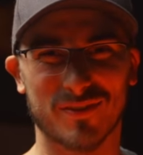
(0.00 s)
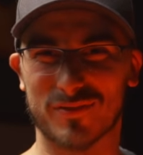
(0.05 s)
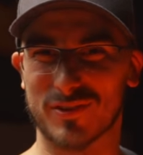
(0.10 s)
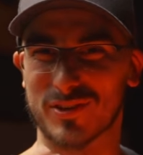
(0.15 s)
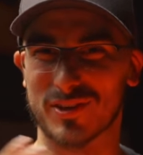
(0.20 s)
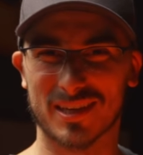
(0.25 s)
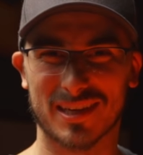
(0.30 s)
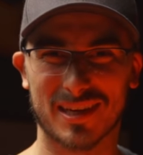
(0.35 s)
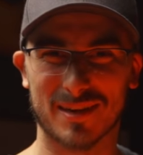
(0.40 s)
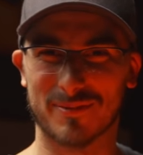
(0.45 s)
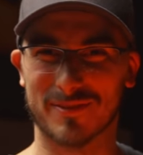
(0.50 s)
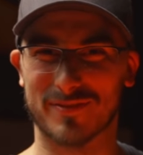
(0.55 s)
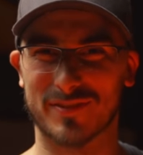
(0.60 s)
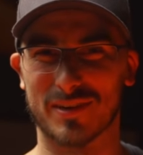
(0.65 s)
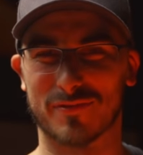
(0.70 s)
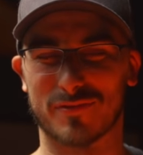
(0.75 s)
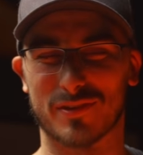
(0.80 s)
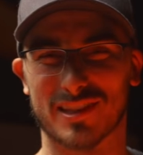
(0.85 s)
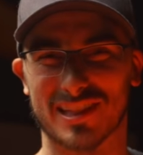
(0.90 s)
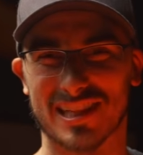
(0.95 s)
for a couple of
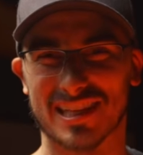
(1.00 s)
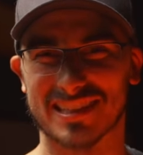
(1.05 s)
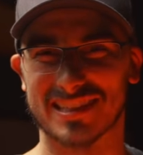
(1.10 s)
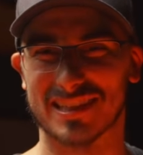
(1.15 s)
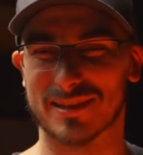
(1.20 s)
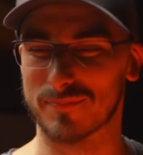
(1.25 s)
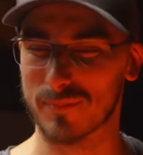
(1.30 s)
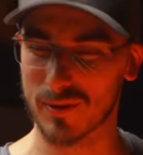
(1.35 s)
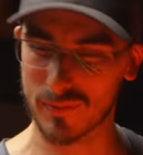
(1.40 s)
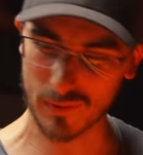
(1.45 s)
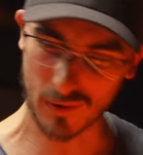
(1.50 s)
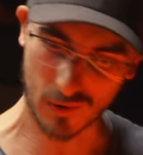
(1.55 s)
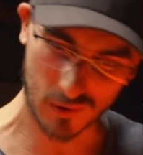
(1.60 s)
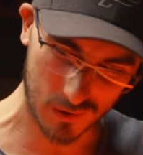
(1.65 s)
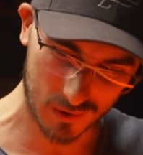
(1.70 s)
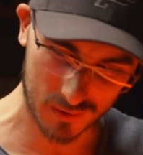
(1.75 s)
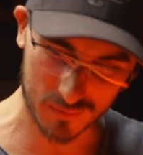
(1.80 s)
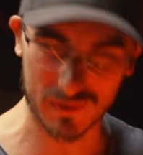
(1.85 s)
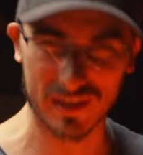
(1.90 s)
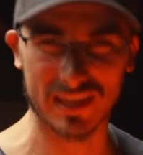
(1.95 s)
different lenses, but we
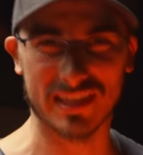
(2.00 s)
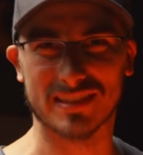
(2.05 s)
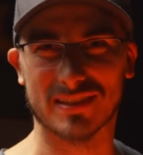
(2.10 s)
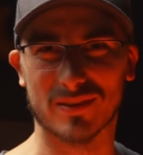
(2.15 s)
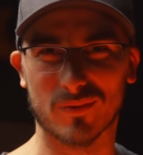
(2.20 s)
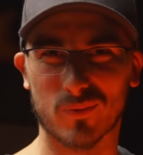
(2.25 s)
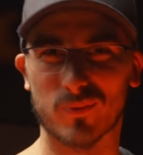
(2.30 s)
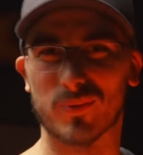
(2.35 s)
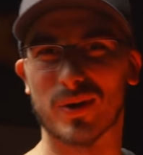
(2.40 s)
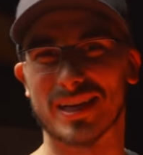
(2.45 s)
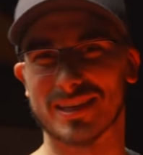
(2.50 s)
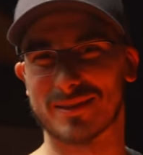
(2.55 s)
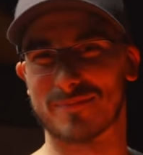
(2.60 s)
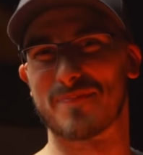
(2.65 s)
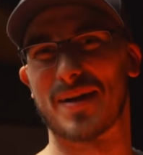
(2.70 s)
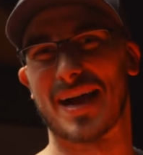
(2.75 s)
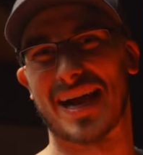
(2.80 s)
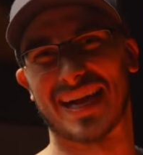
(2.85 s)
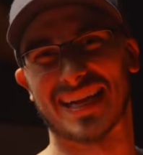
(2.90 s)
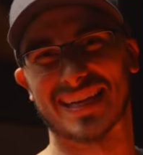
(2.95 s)
always went
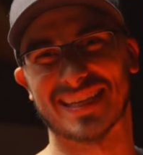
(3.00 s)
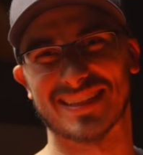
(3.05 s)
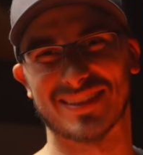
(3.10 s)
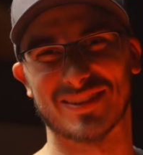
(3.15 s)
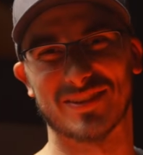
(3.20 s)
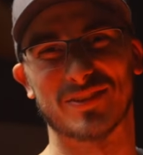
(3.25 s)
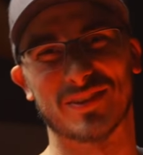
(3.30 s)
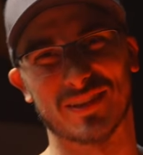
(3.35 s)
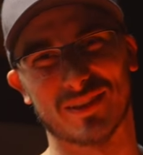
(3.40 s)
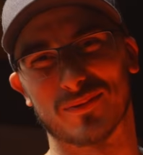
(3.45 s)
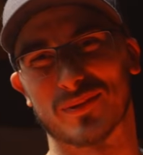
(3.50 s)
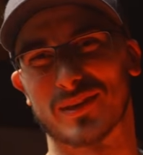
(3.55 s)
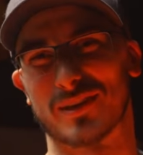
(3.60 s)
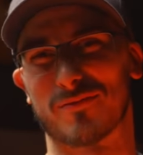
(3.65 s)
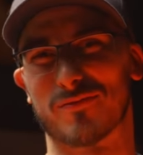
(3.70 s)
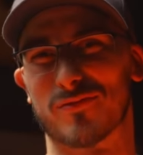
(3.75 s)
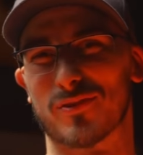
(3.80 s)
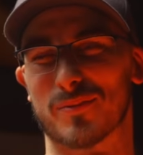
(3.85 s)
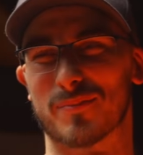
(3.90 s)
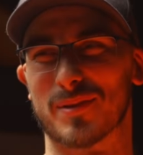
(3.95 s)
back to the
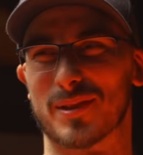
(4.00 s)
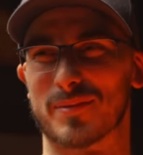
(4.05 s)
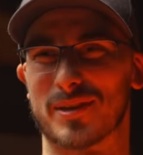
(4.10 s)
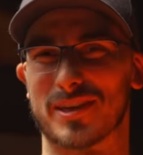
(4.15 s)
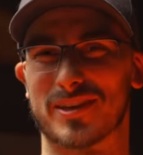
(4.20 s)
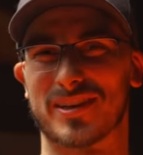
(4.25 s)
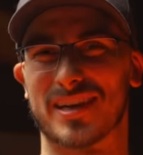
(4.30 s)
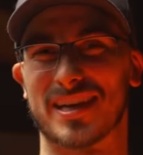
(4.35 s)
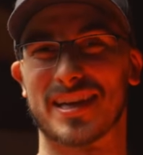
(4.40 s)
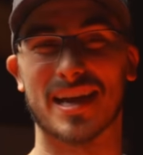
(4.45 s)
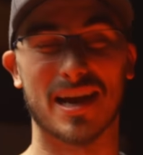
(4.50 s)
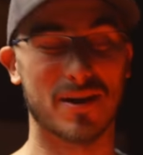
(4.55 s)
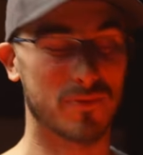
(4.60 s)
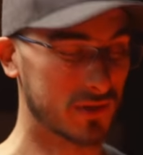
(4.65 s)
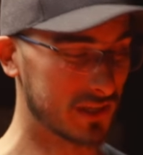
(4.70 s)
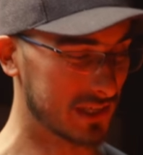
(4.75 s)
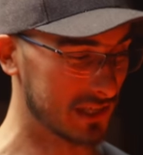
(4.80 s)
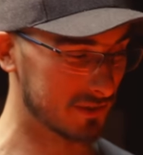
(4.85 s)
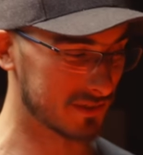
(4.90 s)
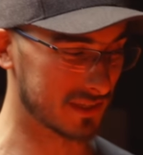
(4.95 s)
24 millimeter and now
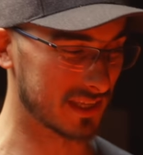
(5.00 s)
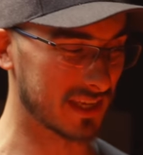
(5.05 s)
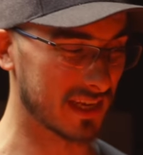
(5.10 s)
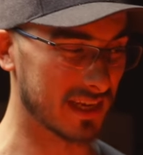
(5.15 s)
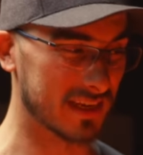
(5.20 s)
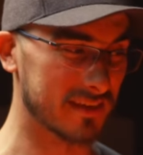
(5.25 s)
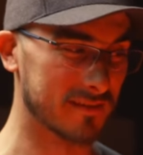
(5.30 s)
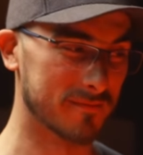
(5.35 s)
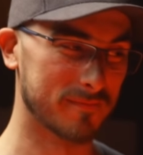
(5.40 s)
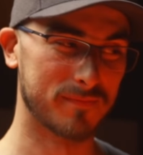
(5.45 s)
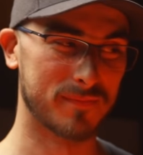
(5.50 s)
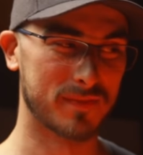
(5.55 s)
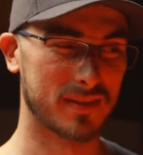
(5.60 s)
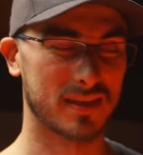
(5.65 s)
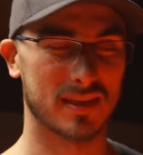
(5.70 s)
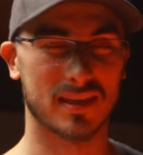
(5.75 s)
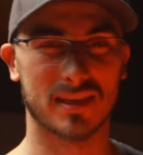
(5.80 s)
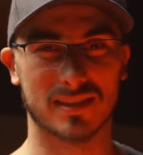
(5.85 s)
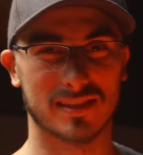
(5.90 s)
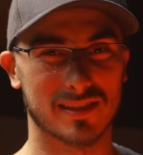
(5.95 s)
we're using it
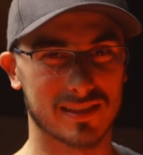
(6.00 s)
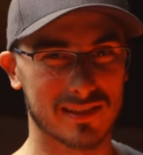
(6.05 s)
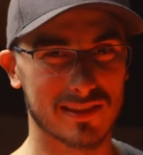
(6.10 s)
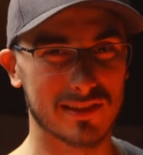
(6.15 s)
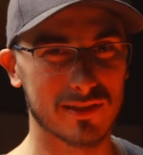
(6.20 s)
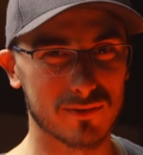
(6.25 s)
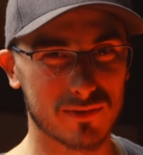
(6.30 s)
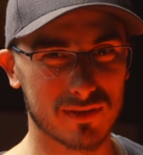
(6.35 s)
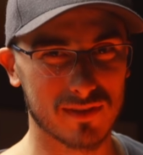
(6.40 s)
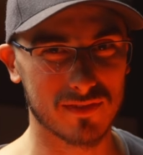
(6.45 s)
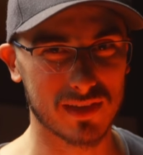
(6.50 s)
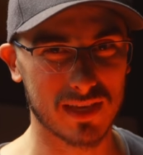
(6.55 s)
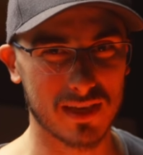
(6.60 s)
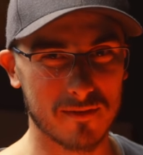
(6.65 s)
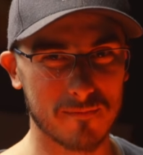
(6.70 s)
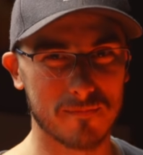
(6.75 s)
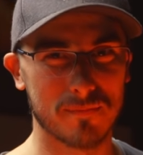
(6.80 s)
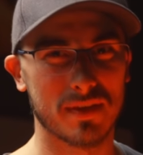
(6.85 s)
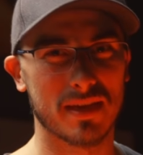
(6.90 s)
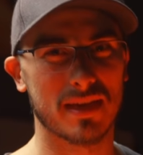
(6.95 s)

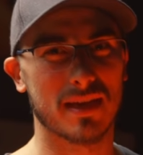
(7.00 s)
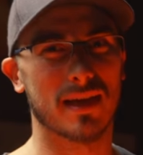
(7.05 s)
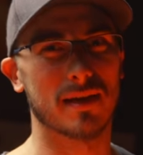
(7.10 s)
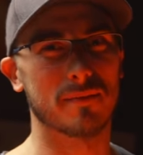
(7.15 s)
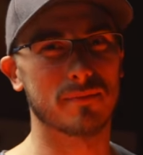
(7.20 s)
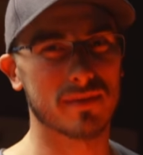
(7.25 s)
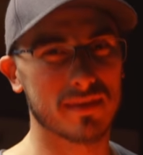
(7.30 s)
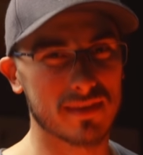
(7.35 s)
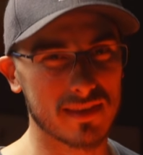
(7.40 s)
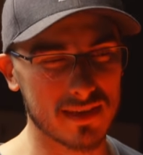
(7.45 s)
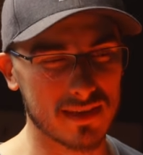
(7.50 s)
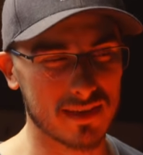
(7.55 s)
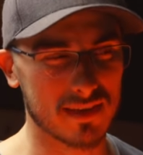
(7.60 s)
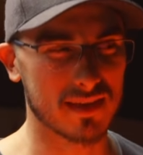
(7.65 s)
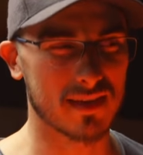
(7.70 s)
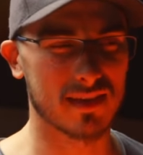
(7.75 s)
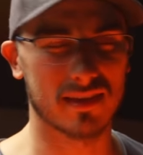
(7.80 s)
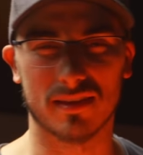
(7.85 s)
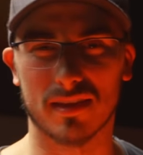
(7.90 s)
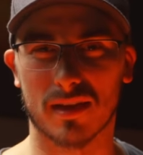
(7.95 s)
exclusively. I'm
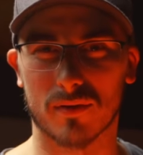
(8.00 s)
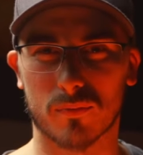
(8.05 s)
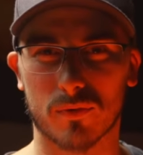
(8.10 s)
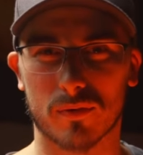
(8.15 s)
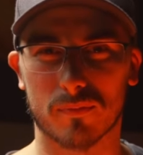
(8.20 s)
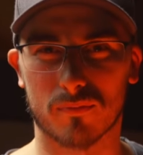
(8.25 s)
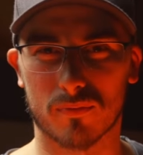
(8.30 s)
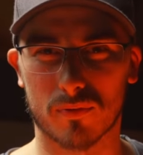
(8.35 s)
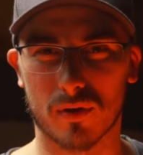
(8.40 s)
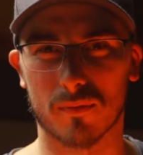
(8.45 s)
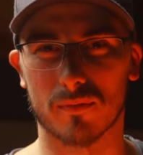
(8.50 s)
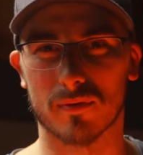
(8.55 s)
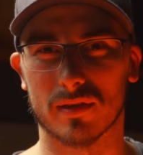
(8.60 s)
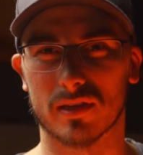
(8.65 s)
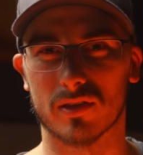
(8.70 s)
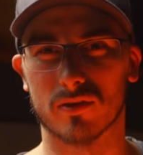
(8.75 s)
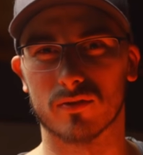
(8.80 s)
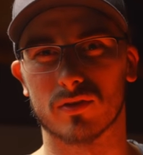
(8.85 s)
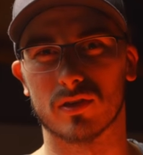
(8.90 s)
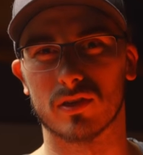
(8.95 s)
thinking that we're probably
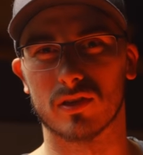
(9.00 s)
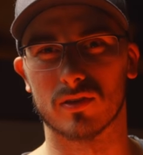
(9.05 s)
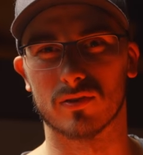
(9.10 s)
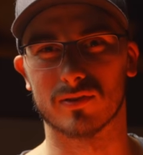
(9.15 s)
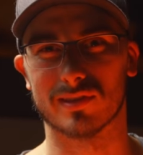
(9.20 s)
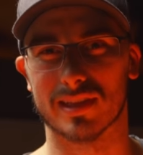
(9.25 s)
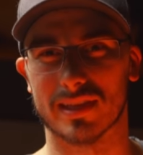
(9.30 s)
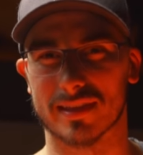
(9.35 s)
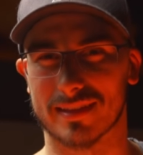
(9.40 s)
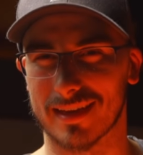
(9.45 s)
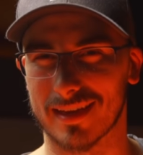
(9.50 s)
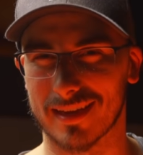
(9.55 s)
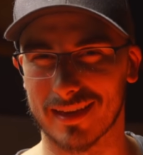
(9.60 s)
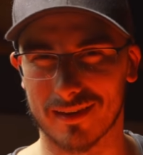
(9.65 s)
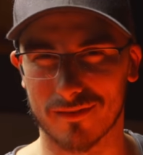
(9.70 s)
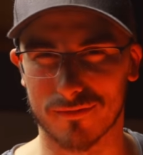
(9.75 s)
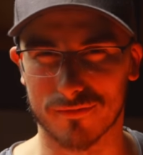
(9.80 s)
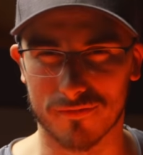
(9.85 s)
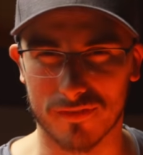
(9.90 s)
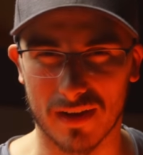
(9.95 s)
going to use like the
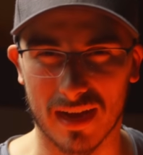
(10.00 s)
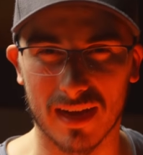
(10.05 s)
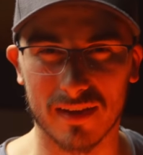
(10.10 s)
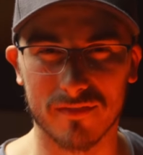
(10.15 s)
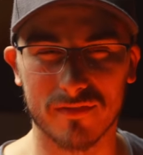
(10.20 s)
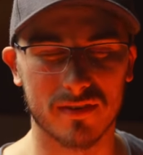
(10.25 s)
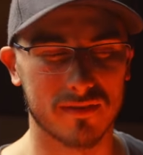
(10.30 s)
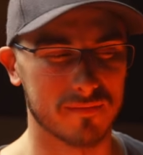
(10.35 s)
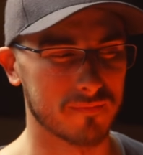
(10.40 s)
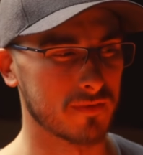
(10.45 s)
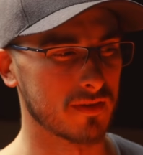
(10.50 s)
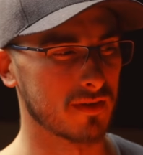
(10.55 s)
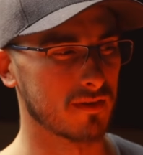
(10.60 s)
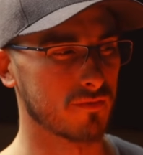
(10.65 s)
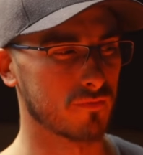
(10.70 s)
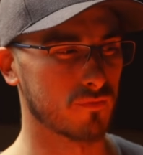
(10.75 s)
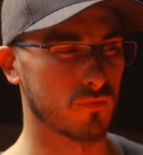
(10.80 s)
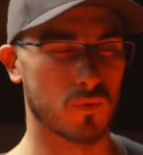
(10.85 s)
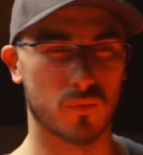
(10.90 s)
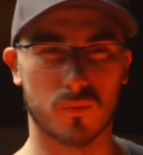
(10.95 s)
85
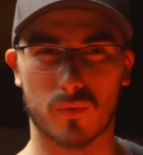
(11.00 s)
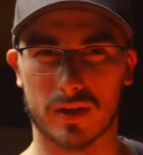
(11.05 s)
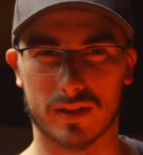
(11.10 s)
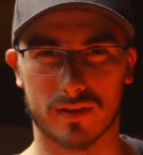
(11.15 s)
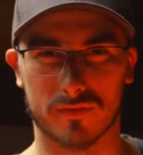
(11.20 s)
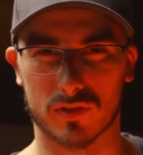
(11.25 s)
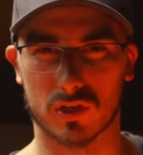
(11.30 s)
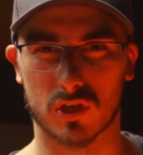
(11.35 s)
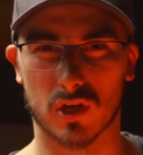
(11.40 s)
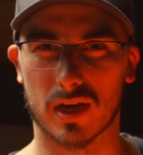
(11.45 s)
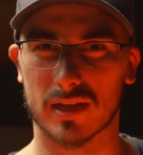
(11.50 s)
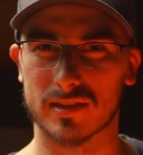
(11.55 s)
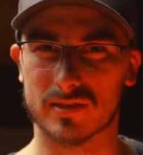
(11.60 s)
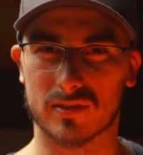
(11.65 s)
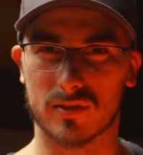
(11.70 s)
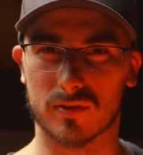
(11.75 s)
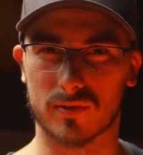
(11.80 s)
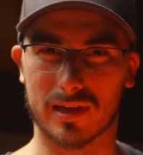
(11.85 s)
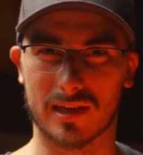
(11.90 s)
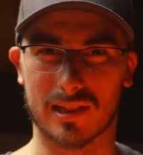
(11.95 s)
for one of the shots
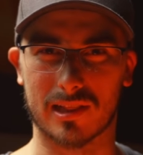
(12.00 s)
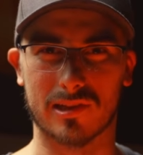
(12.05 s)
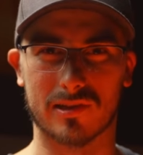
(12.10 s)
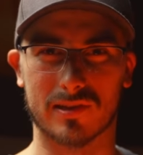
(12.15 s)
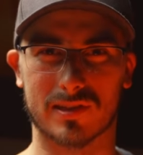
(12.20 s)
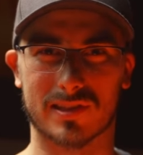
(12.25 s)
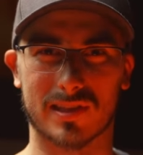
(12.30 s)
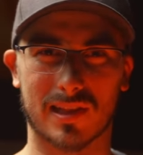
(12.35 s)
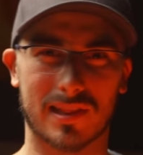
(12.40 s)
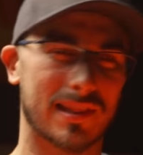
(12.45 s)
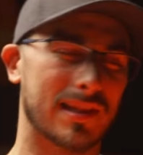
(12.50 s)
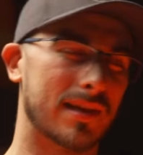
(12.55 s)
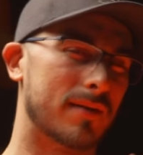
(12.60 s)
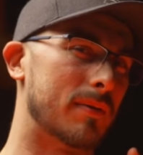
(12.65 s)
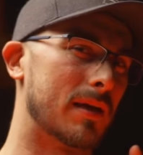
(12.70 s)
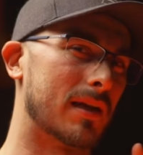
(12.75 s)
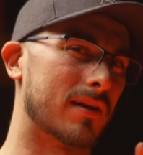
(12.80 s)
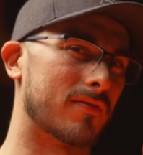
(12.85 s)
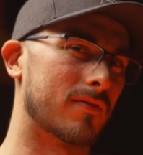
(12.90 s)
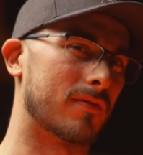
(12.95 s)
so that it looks a little
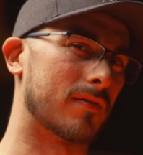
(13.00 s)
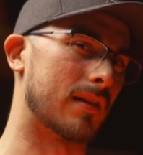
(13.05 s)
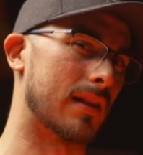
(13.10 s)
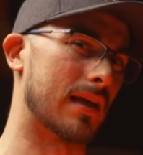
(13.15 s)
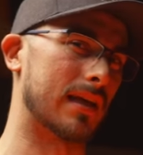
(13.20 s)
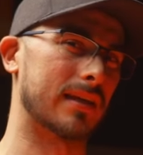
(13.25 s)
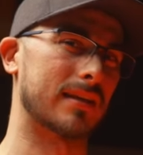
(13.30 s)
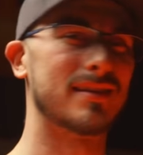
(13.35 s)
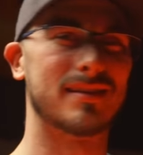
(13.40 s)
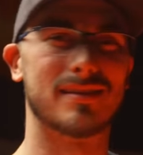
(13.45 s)
bit of like